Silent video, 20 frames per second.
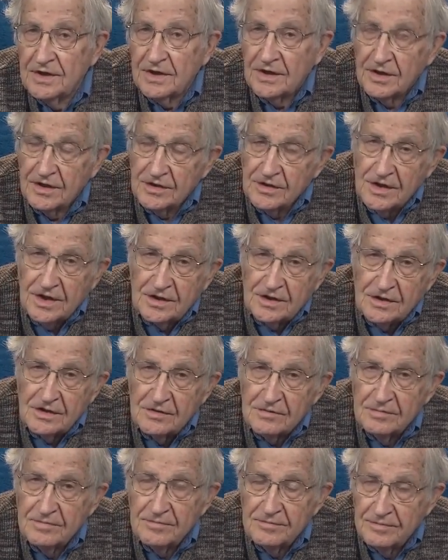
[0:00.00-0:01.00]
That's
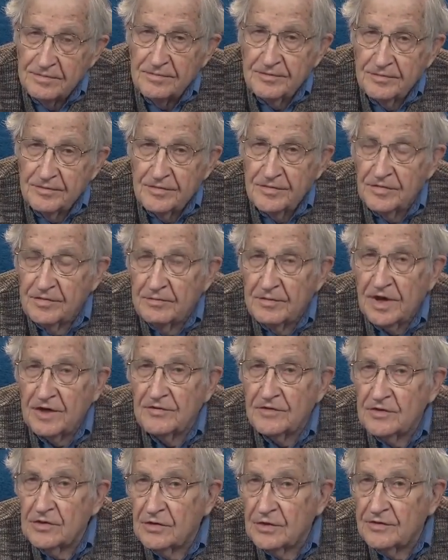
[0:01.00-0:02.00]
my
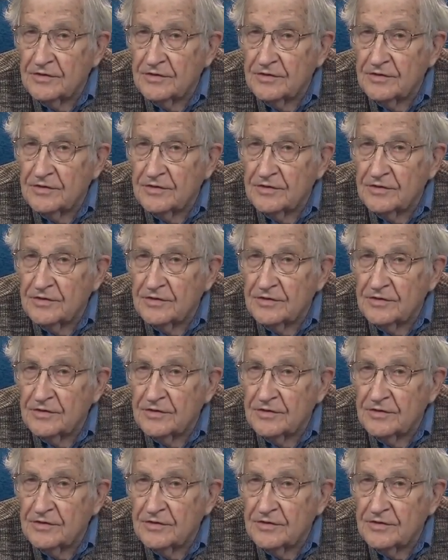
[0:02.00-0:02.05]
view